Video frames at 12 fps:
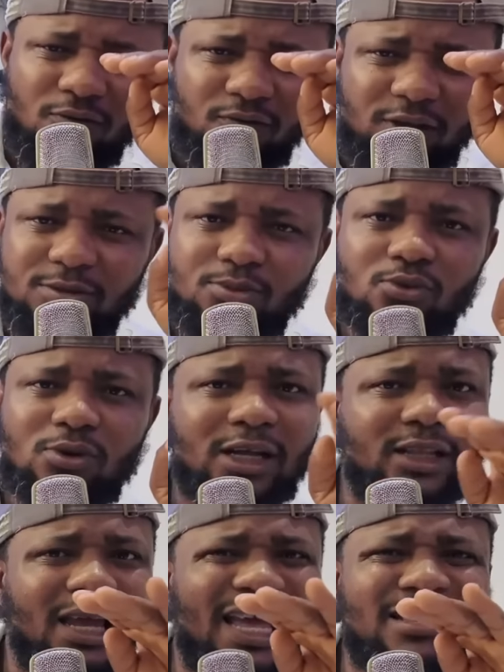on Facebook,
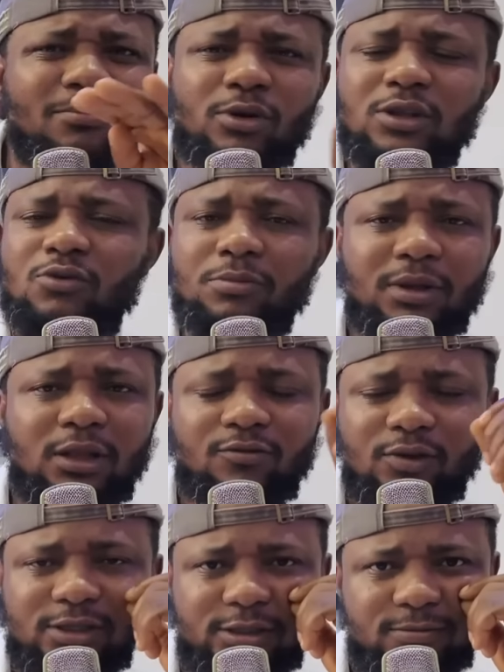and anybody will
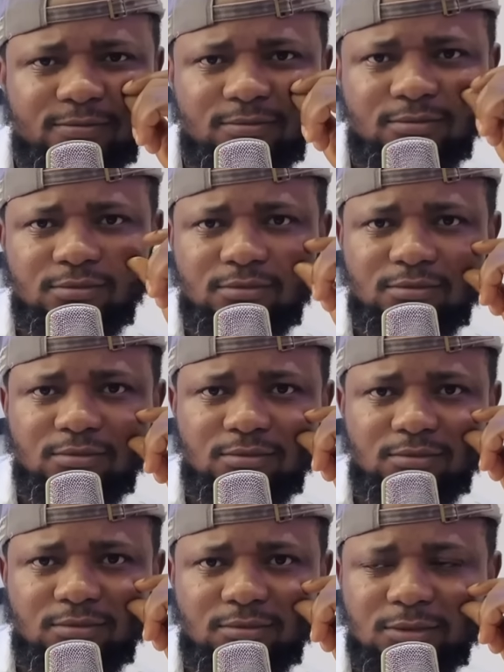believe it.
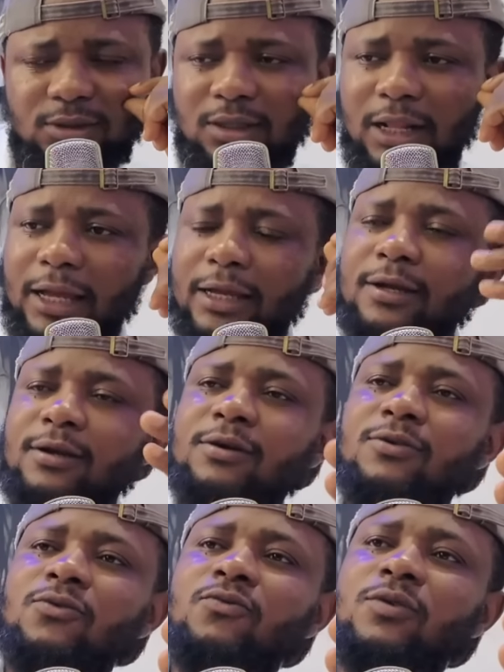Like,
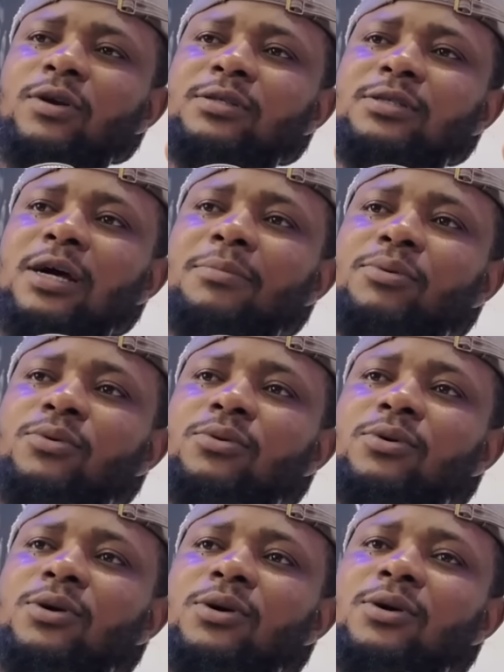for example,
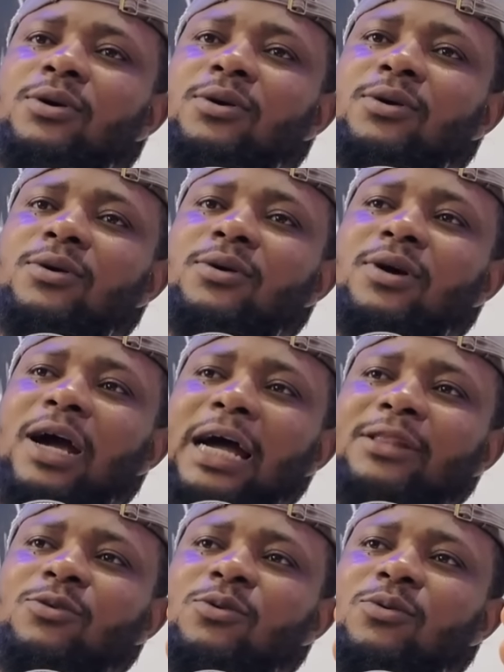
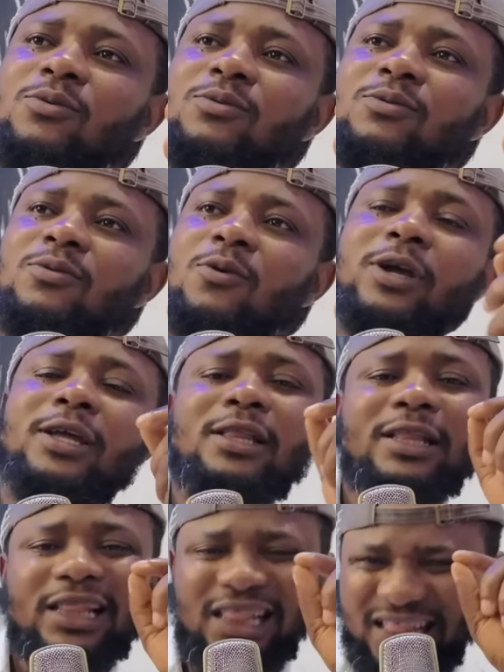I know, okay,
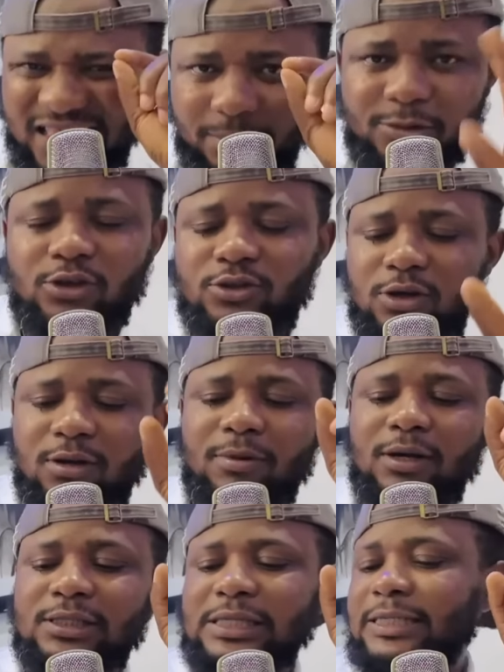let me just talk
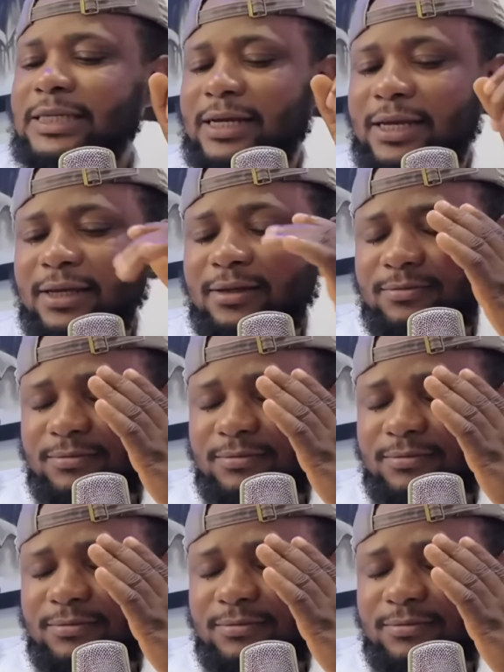about this Asake.